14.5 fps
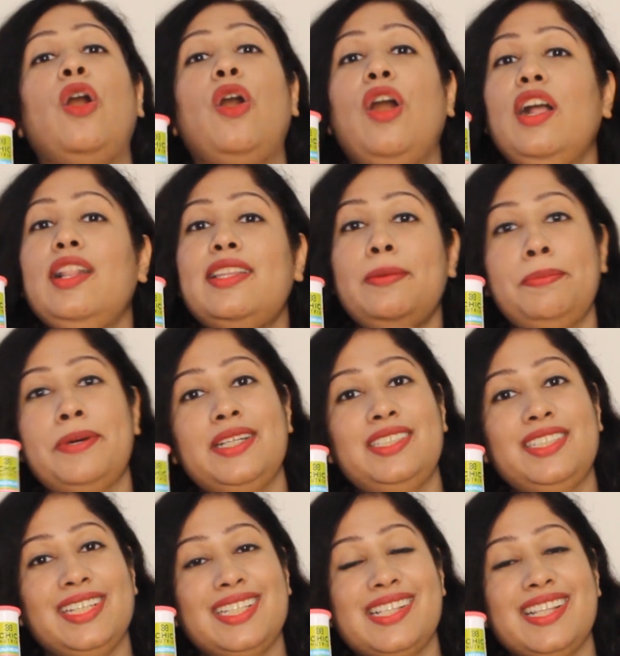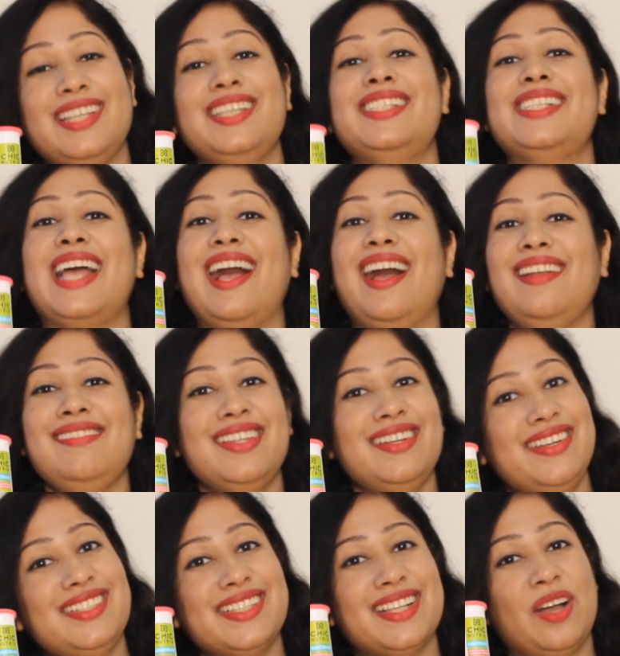All the purchase links and
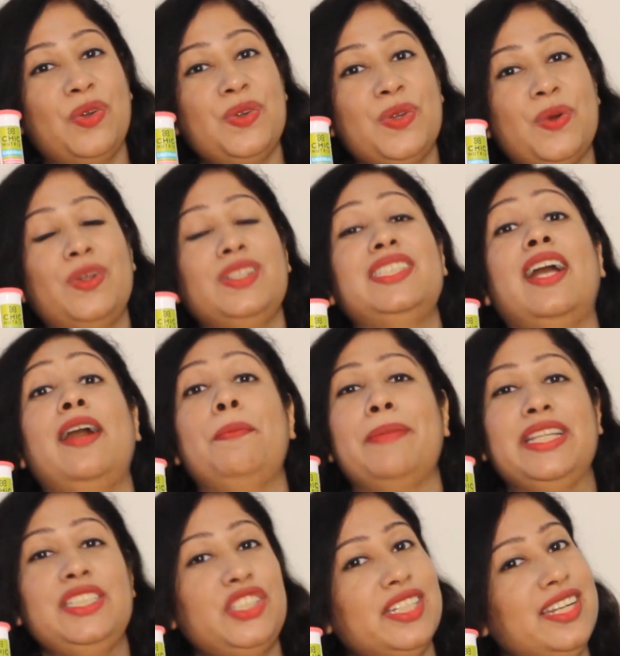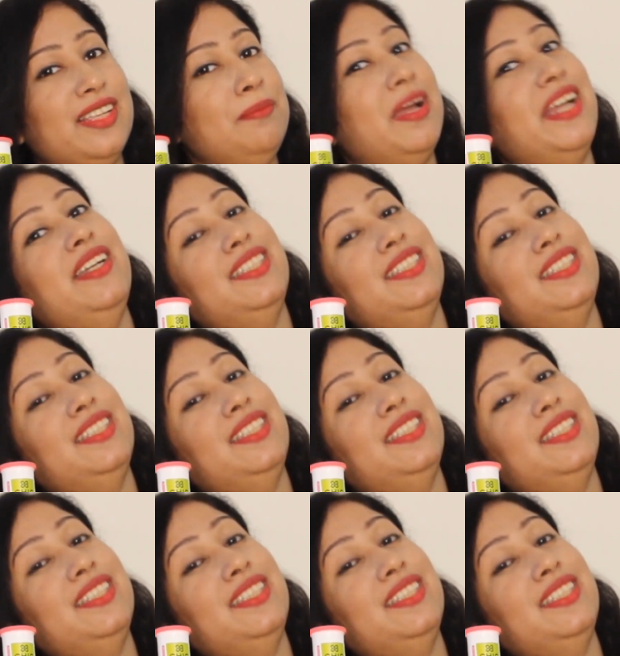the discount codes are mentioned in my